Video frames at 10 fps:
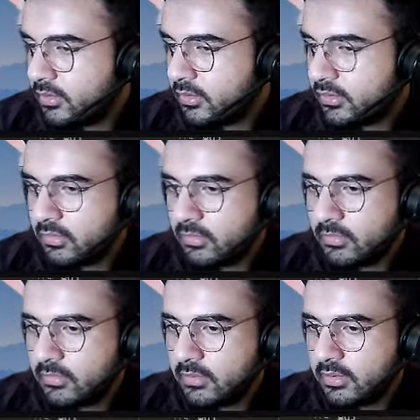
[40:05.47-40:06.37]

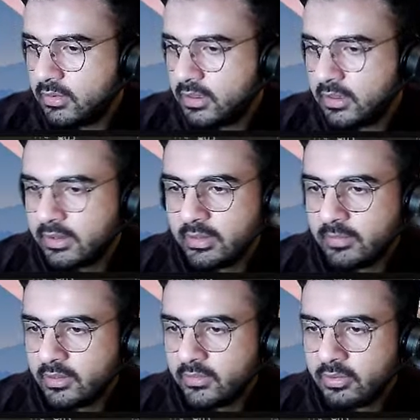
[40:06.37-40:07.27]
So yeah, I'll
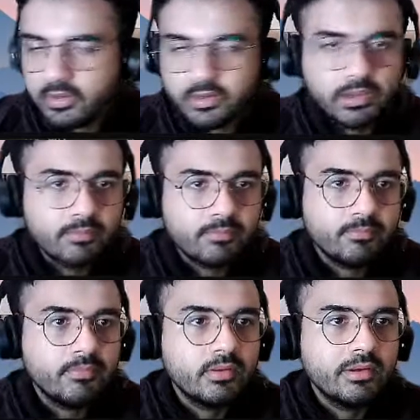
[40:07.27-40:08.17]
be calling it a day
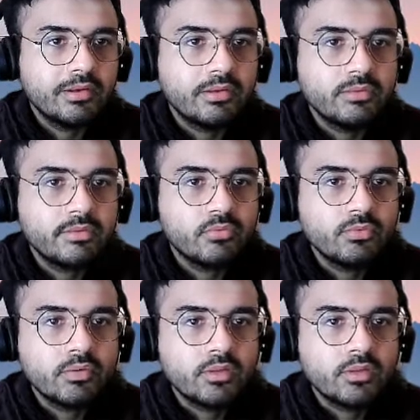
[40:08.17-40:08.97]
a little soon.